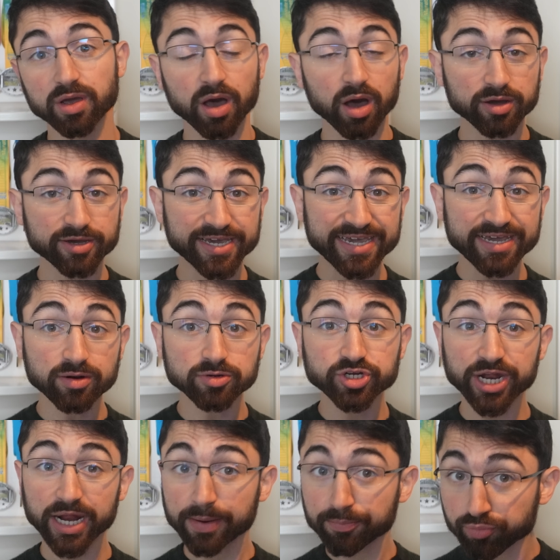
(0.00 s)
on
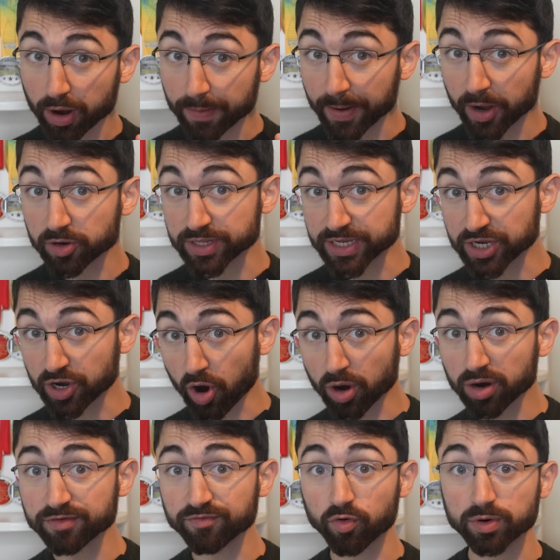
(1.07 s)
ketogenic, primarily
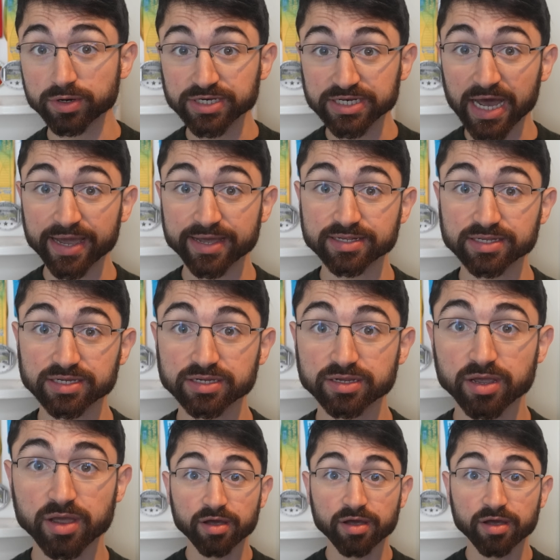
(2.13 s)
carnivore diets